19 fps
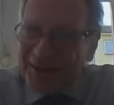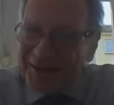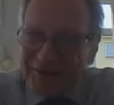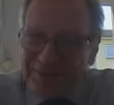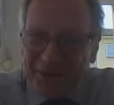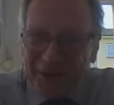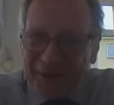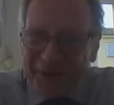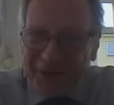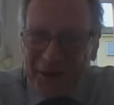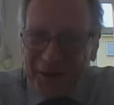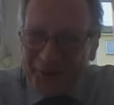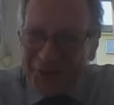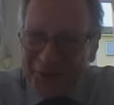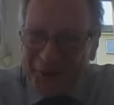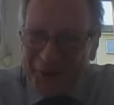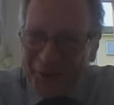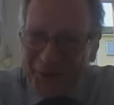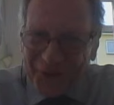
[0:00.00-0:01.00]
spelled out
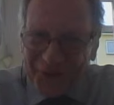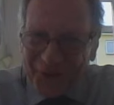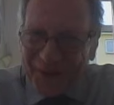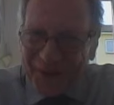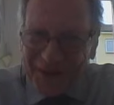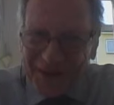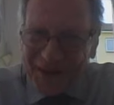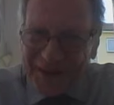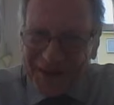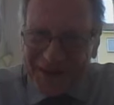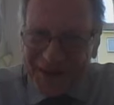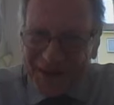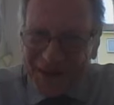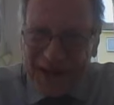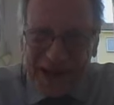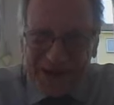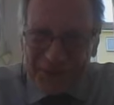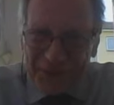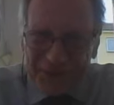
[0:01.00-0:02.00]
for us very clearly
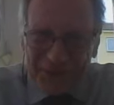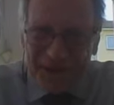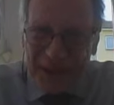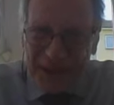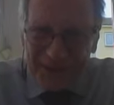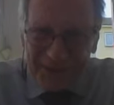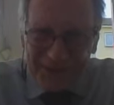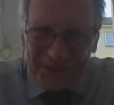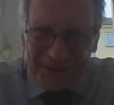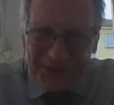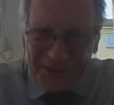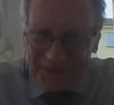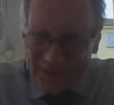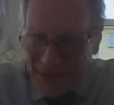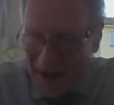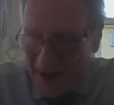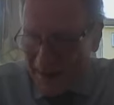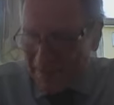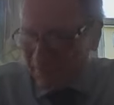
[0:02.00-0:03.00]
had we been able to keep
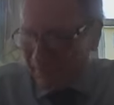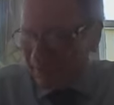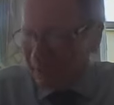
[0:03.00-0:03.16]
that.